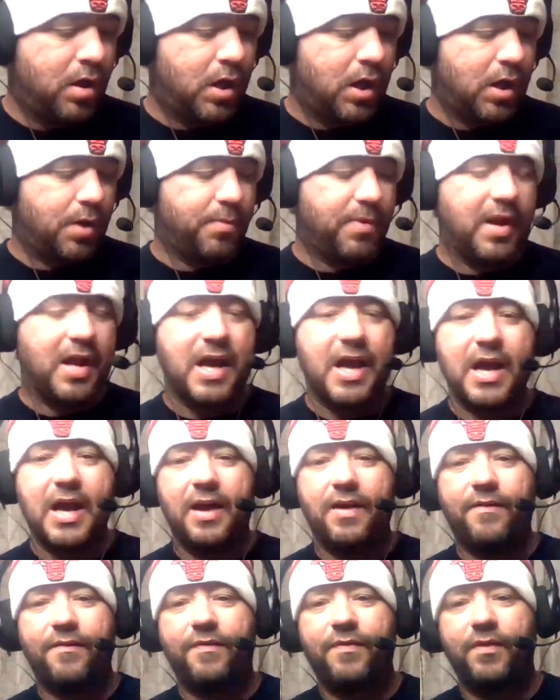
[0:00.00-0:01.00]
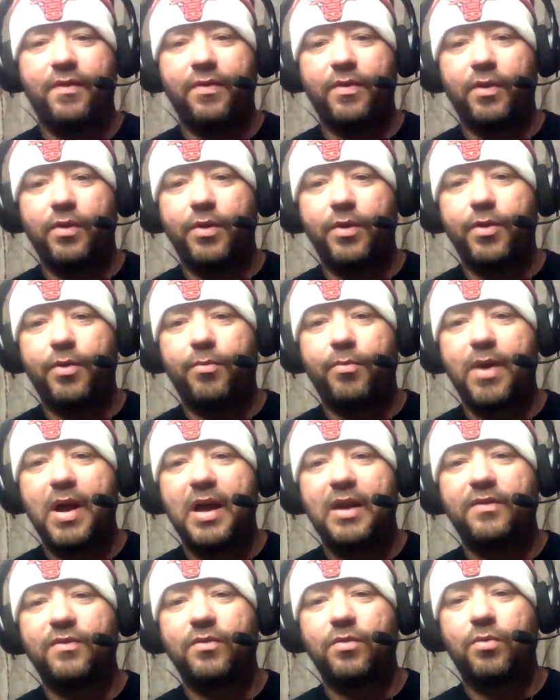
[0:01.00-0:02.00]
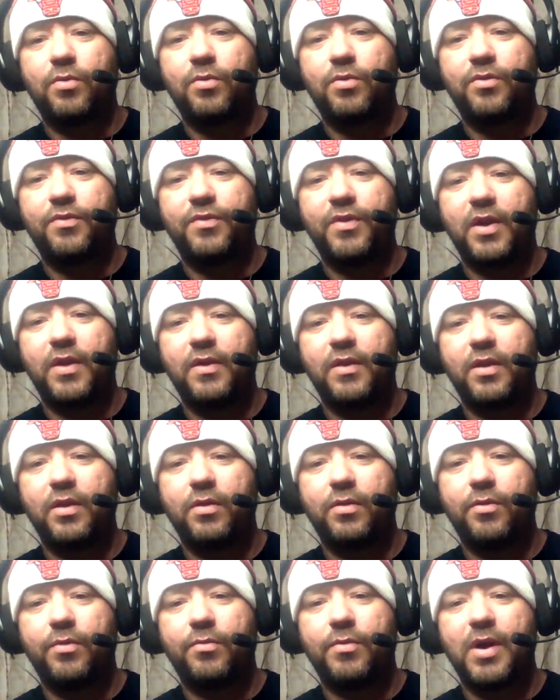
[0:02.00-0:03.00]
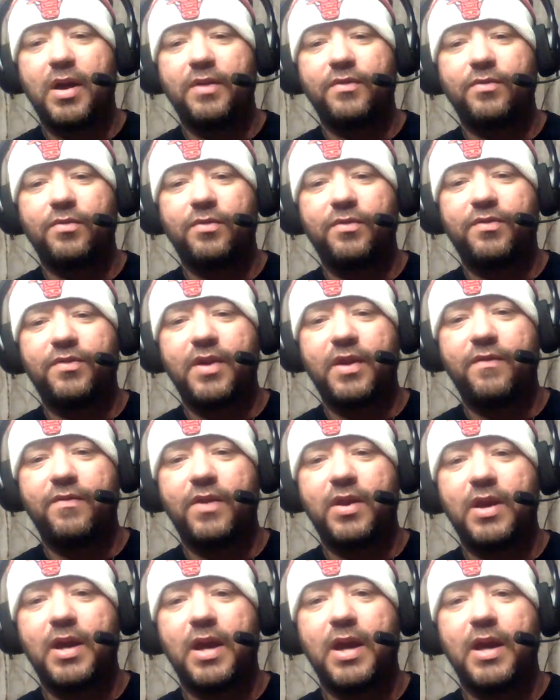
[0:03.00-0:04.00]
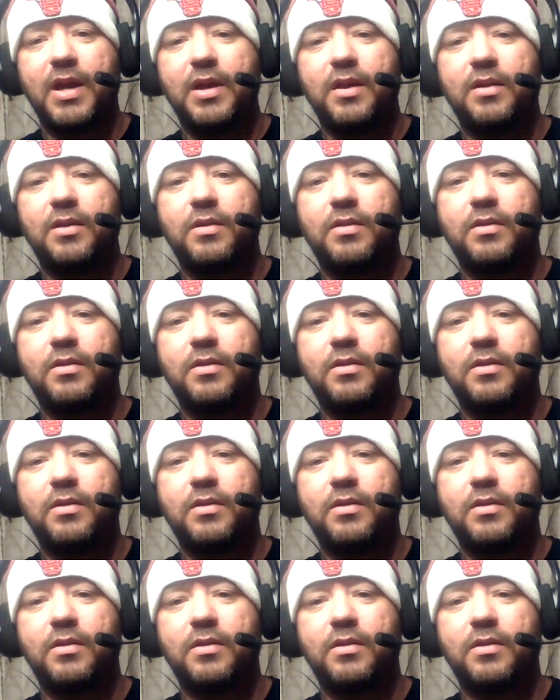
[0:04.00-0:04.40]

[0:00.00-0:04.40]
Here we have The Little Rascals and then The Little Rascals Save the Day.